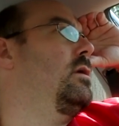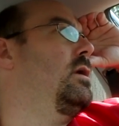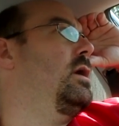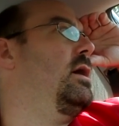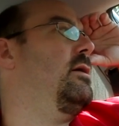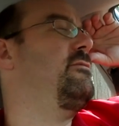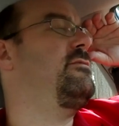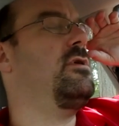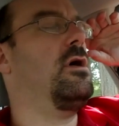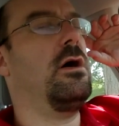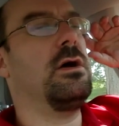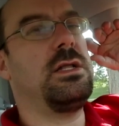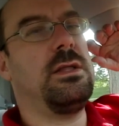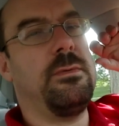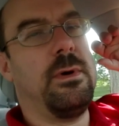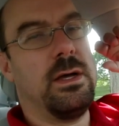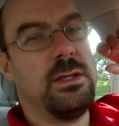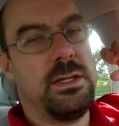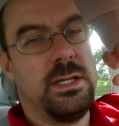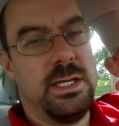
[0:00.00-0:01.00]
I've talked
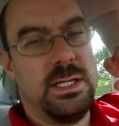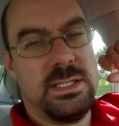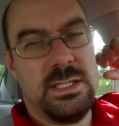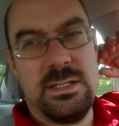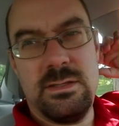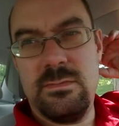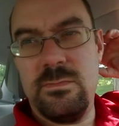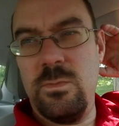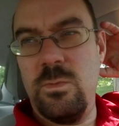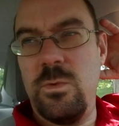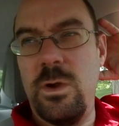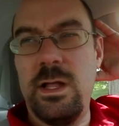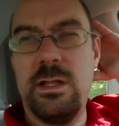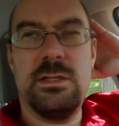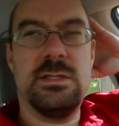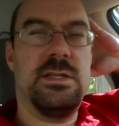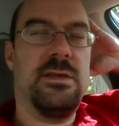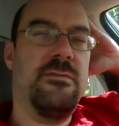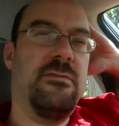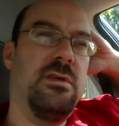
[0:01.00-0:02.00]
about this
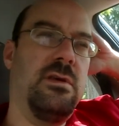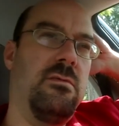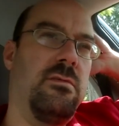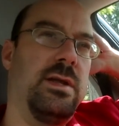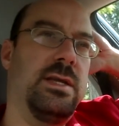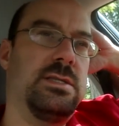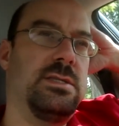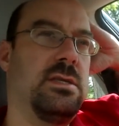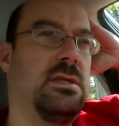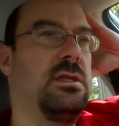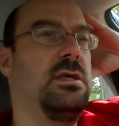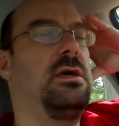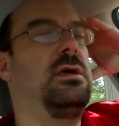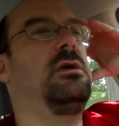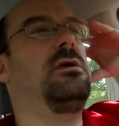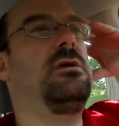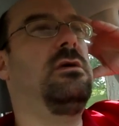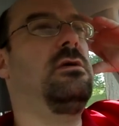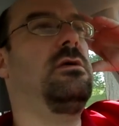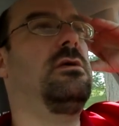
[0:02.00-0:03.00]
relatively recently,
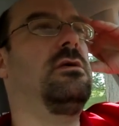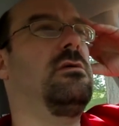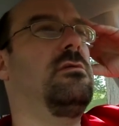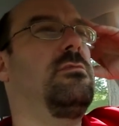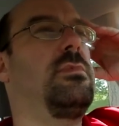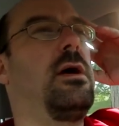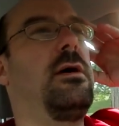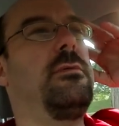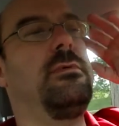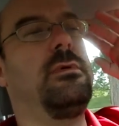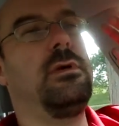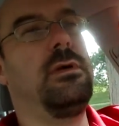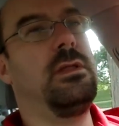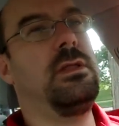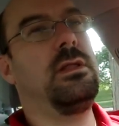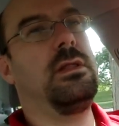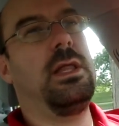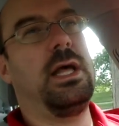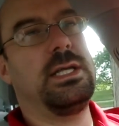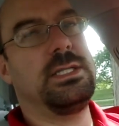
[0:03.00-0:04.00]
probably in
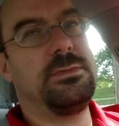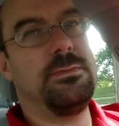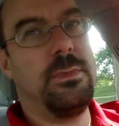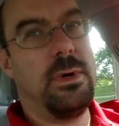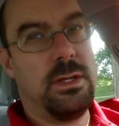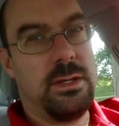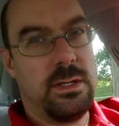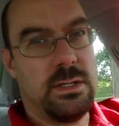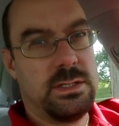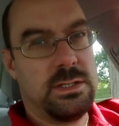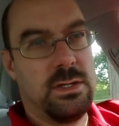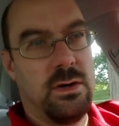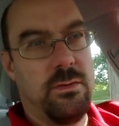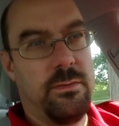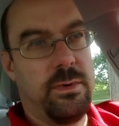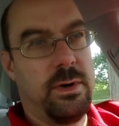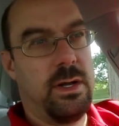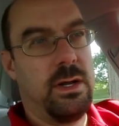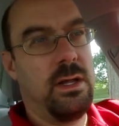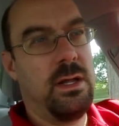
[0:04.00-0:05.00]
the last month or so,
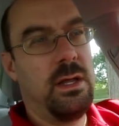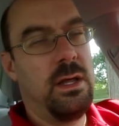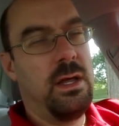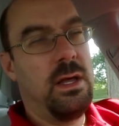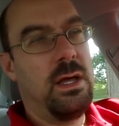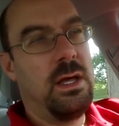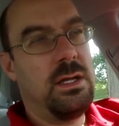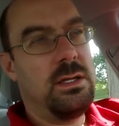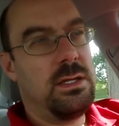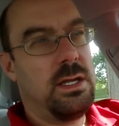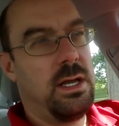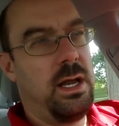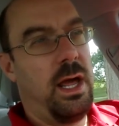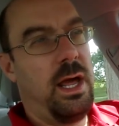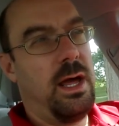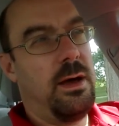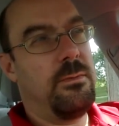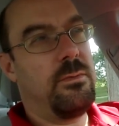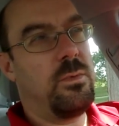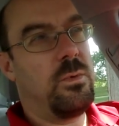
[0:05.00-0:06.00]
but today
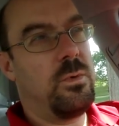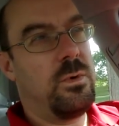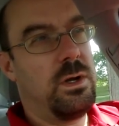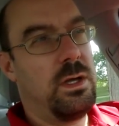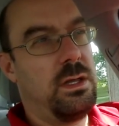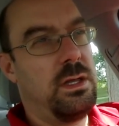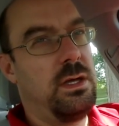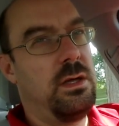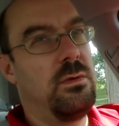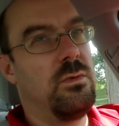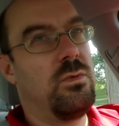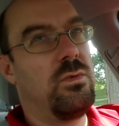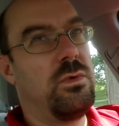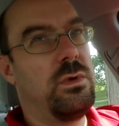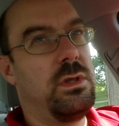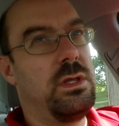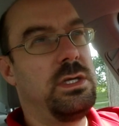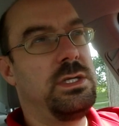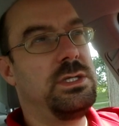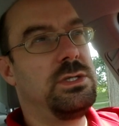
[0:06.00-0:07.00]
I'm really,
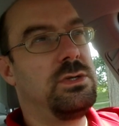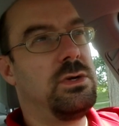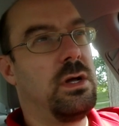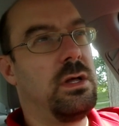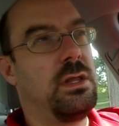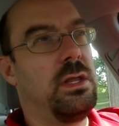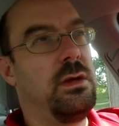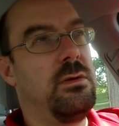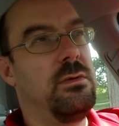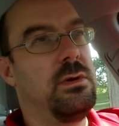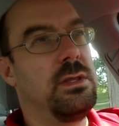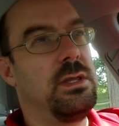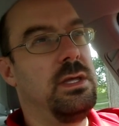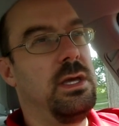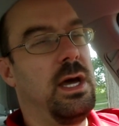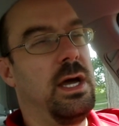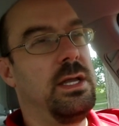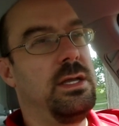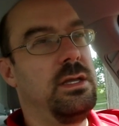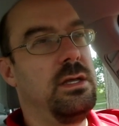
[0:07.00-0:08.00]
really struggling with the
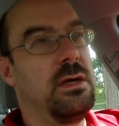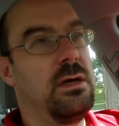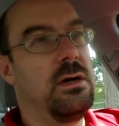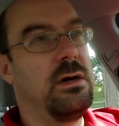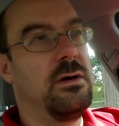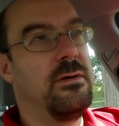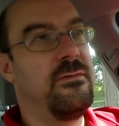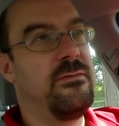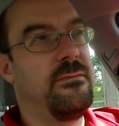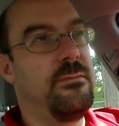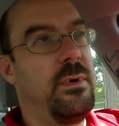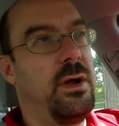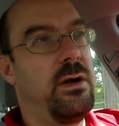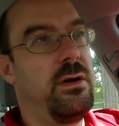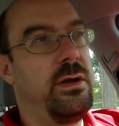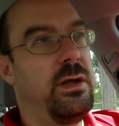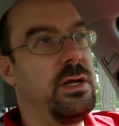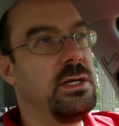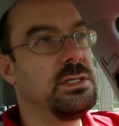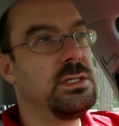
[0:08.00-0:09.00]
idea of
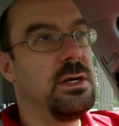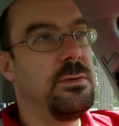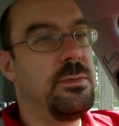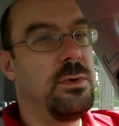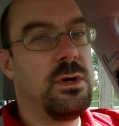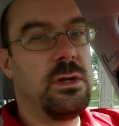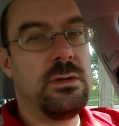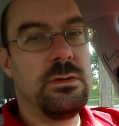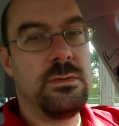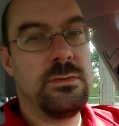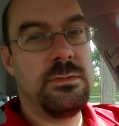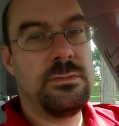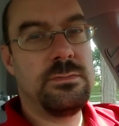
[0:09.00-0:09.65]
marrying someone.